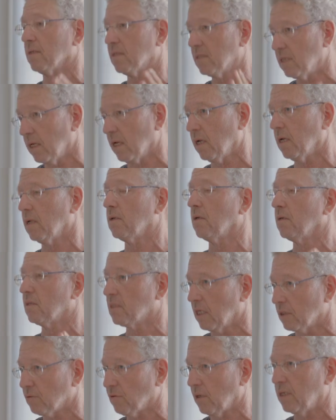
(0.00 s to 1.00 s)
a single
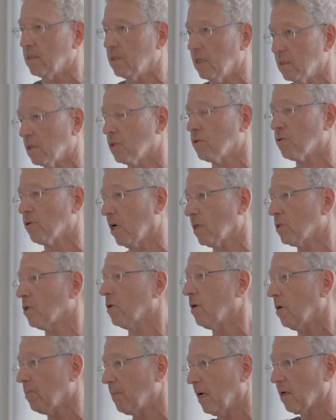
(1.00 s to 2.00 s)
central data
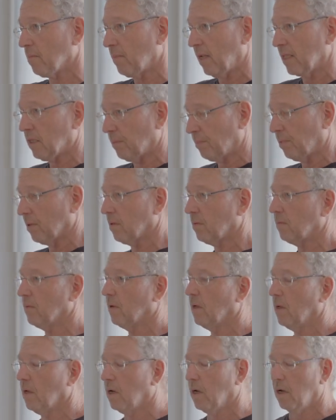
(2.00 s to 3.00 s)
structure among multiple
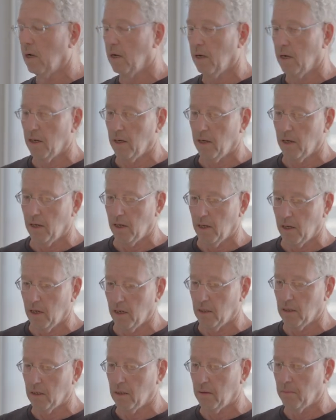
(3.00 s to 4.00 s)

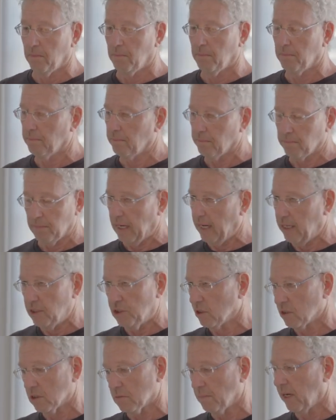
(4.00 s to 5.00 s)
uh,
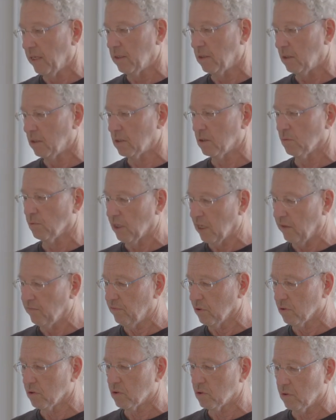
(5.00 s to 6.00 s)
agents, miners, what have
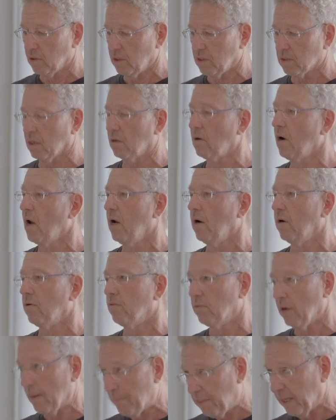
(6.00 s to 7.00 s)
you. So these are
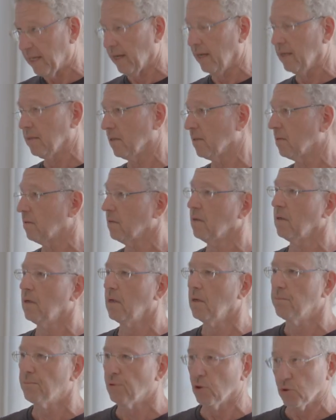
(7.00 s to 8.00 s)
replicated
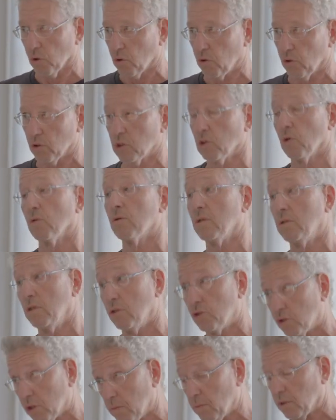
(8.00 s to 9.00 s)
protocols, not
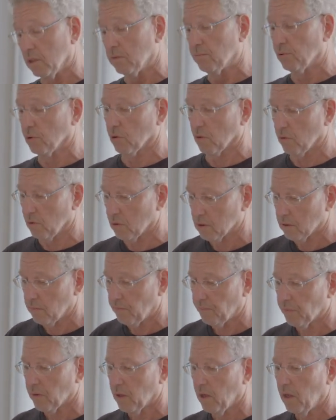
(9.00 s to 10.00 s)
distributed protocols
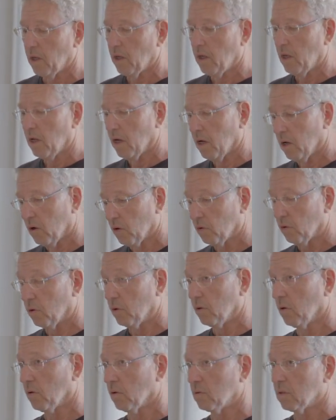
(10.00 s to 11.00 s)

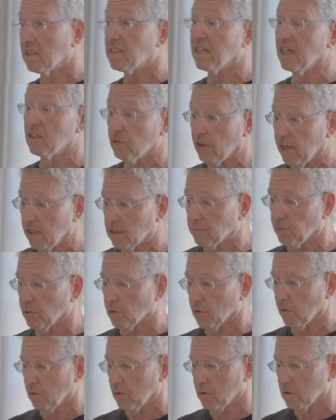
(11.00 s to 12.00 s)
or, or decentralized
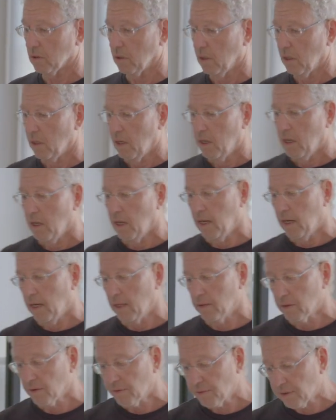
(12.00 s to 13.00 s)
protocols.
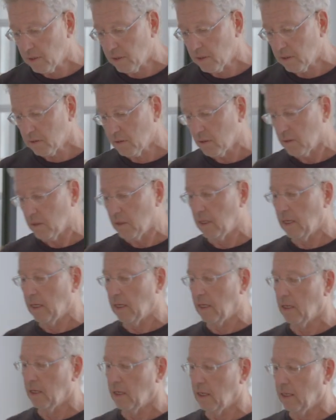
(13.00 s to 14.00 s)
And the third,
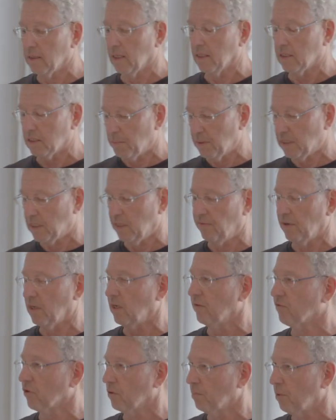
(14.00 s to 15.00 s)
uh, and that's
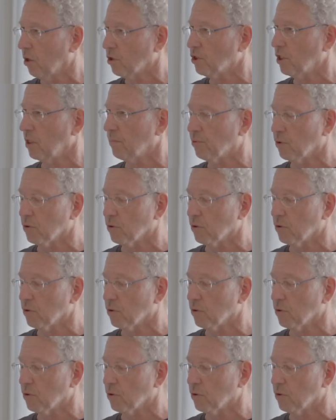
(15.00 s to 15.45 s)
specifically for blockchain